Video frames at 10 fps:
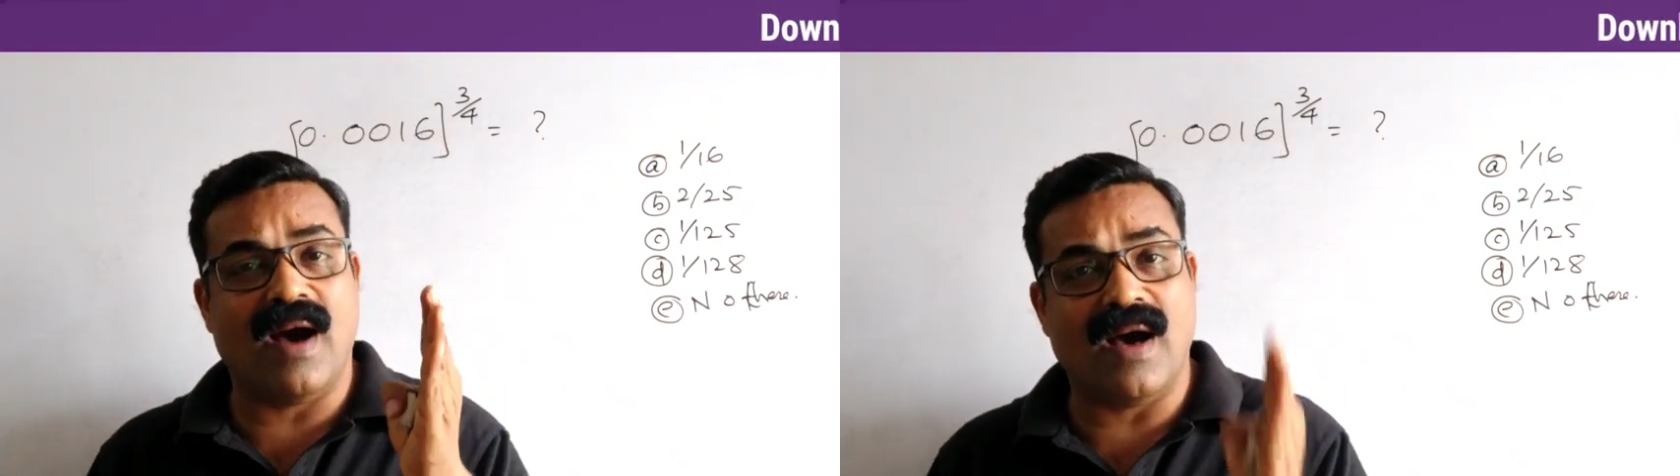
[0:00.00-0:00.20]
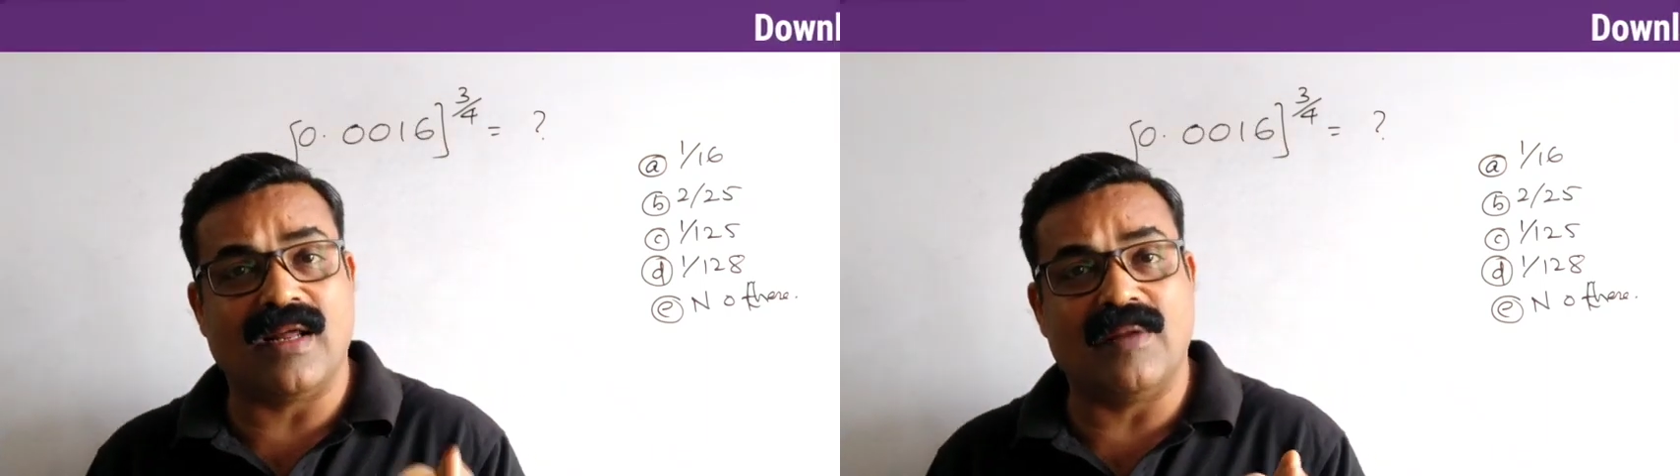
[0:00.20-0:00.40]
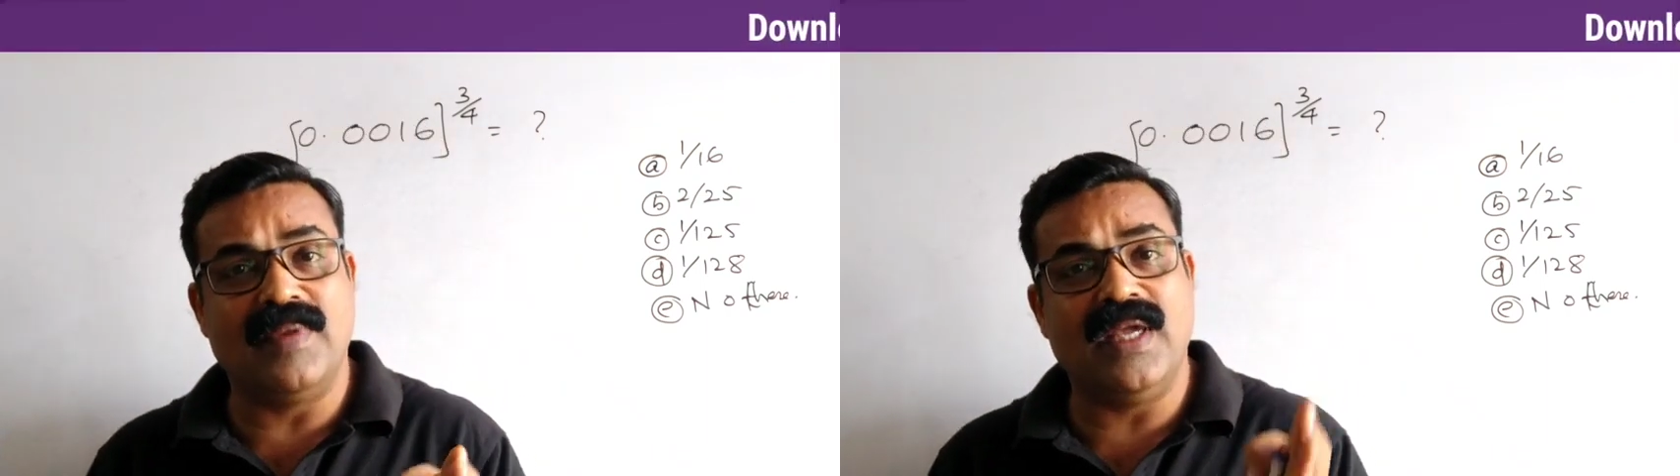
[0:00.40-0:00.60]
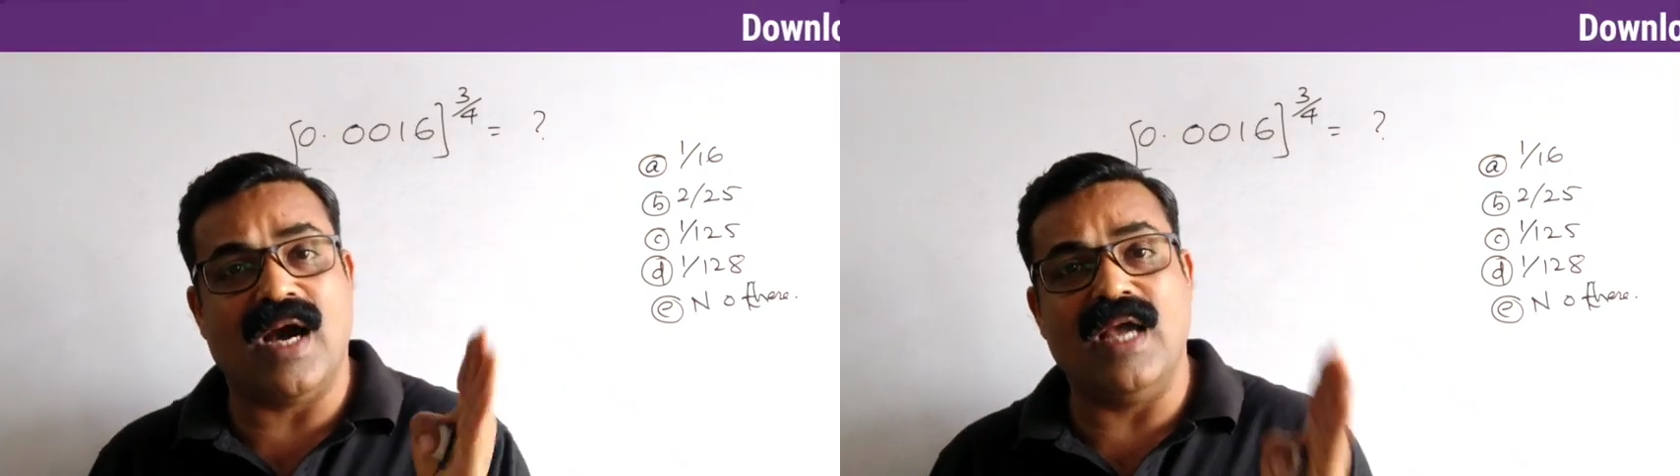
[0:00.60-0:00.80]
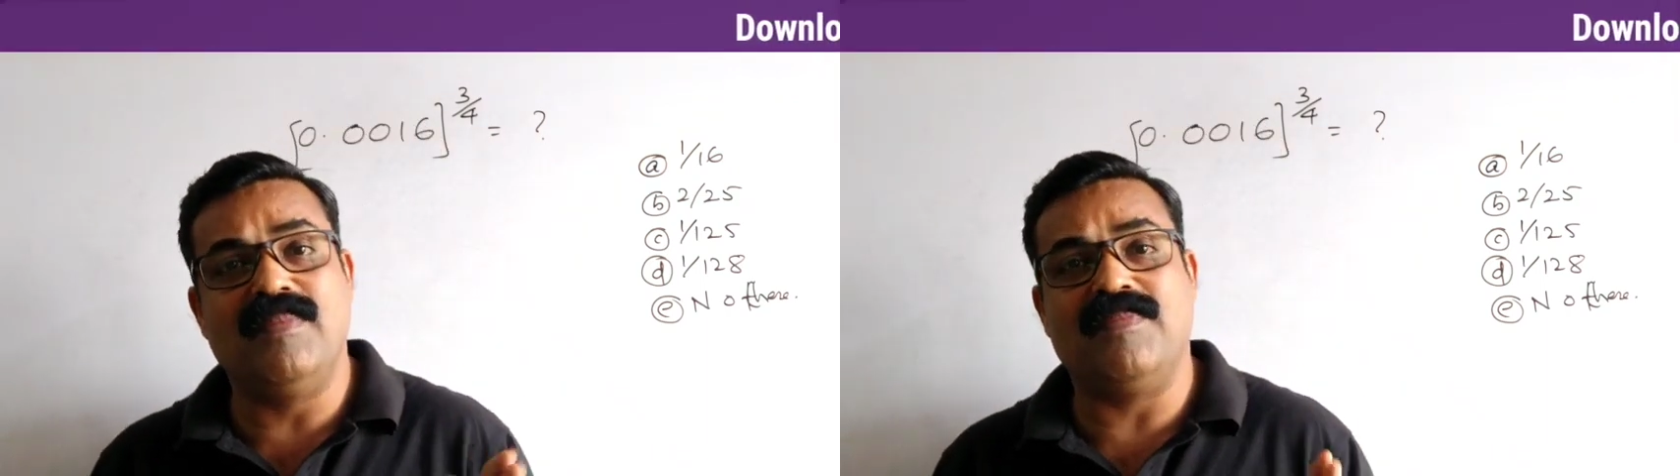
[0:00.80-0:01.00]
RRB,
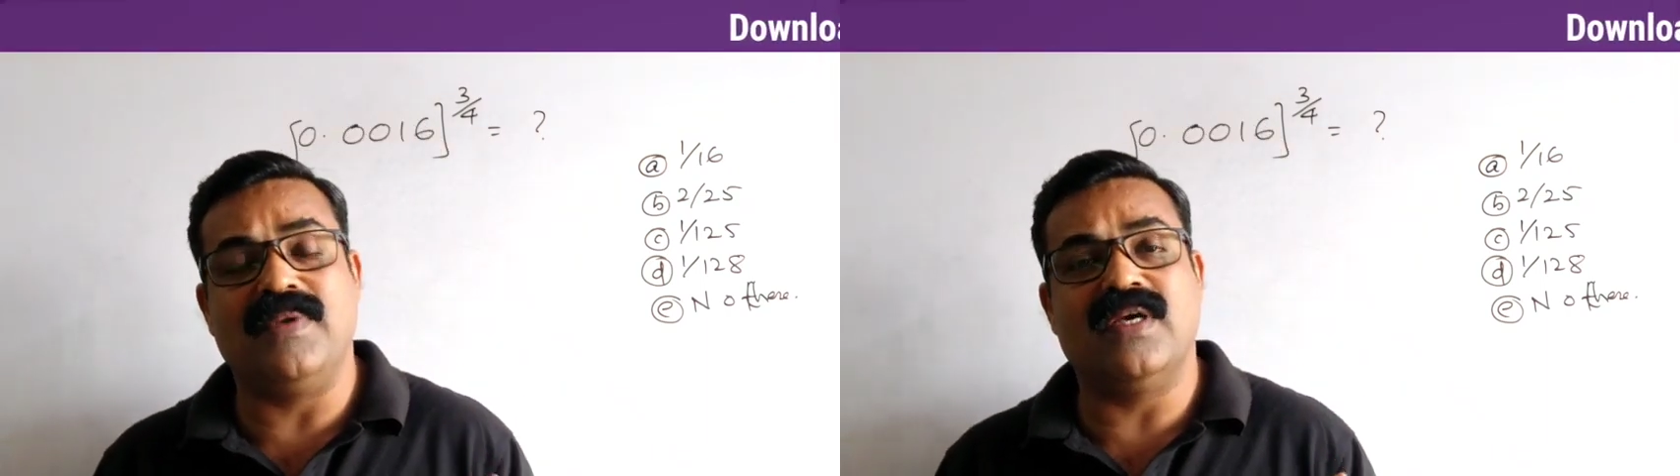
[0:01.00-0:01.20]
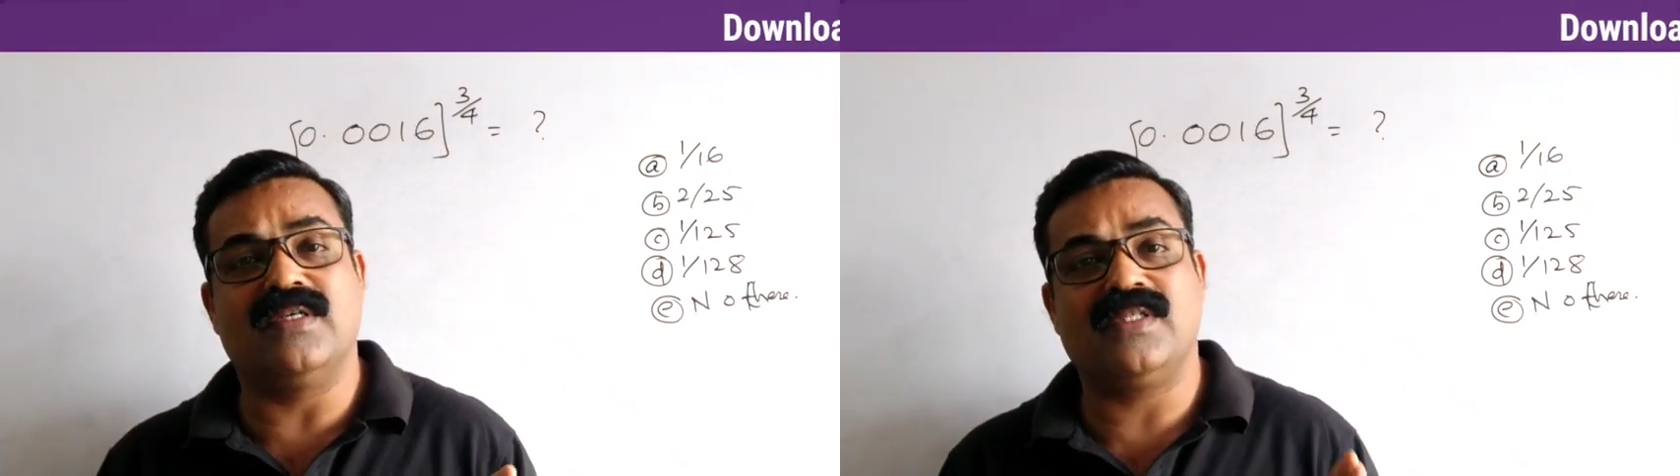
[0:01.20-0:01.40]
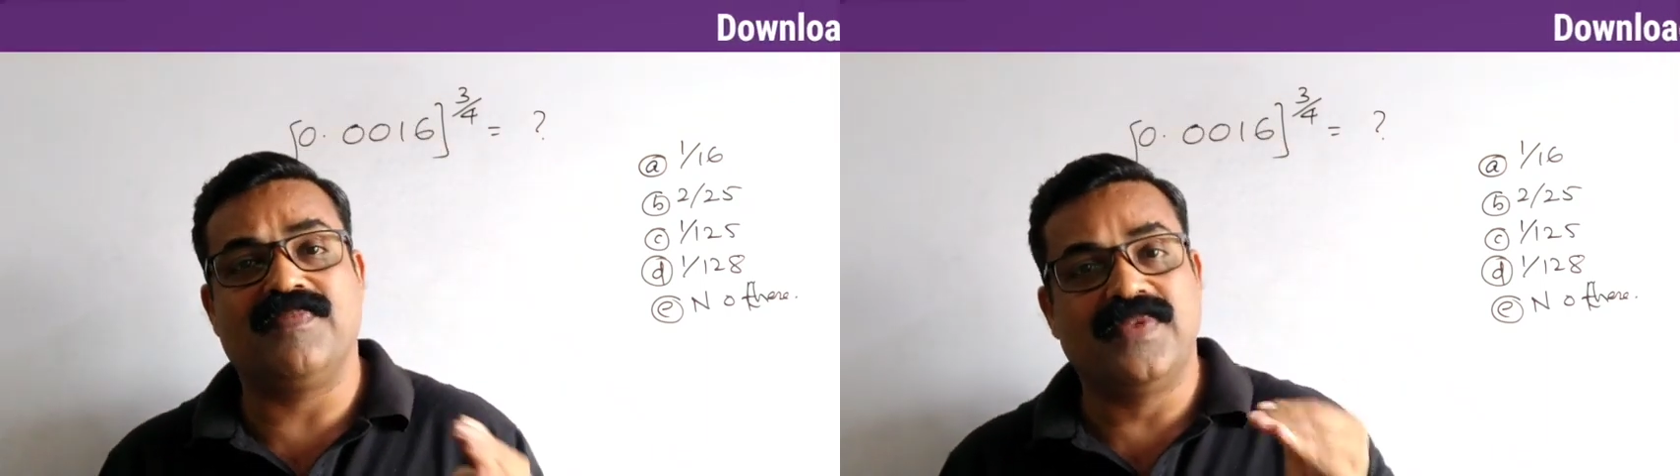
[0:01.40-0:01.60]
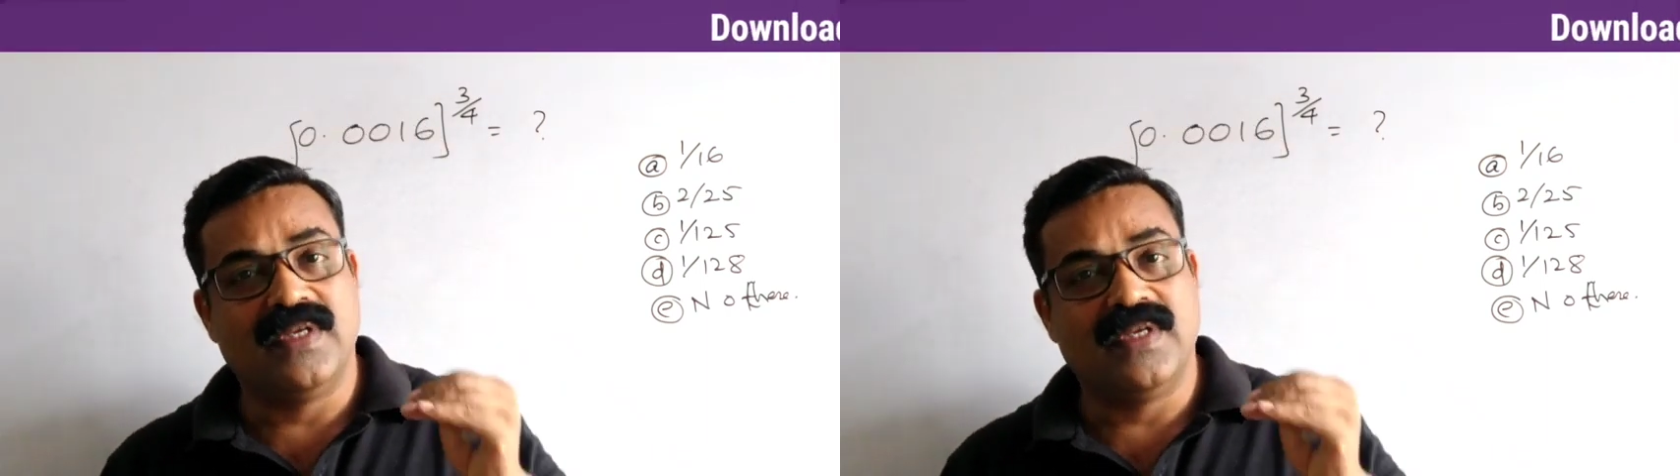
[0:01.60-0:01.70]
IBPS,